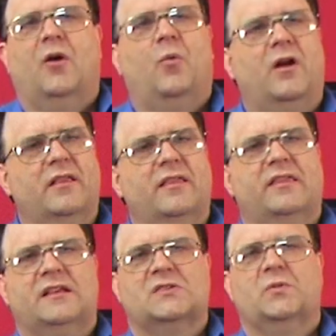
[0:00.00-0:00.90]
One of the
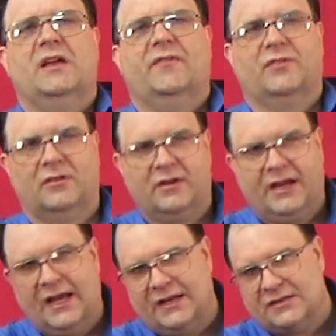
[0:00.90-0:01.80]
things that we have to
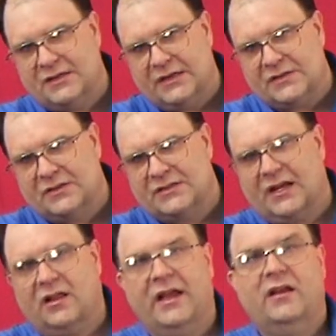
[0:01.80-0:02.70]
look at is this.
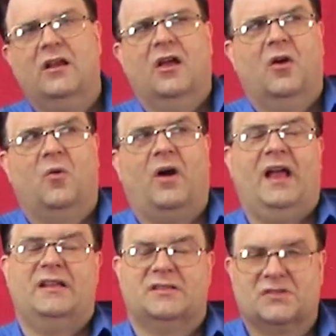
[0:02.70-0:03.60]
Say, Clayton,
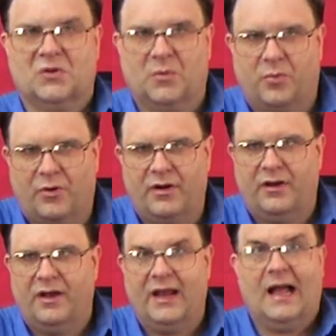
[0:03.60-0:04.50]
why is this so
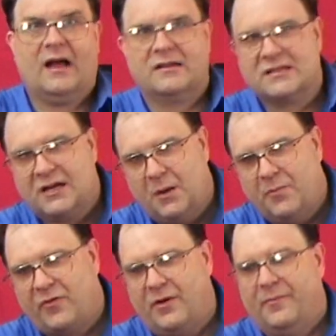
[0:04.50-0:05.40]
important and how does it
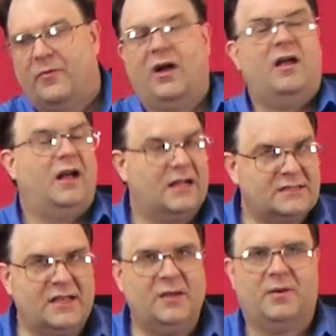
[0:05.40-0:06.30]
come from? Well, I'll
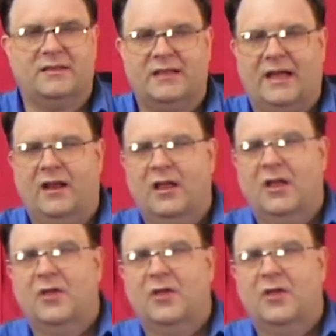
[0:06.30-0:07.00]
tell you about that.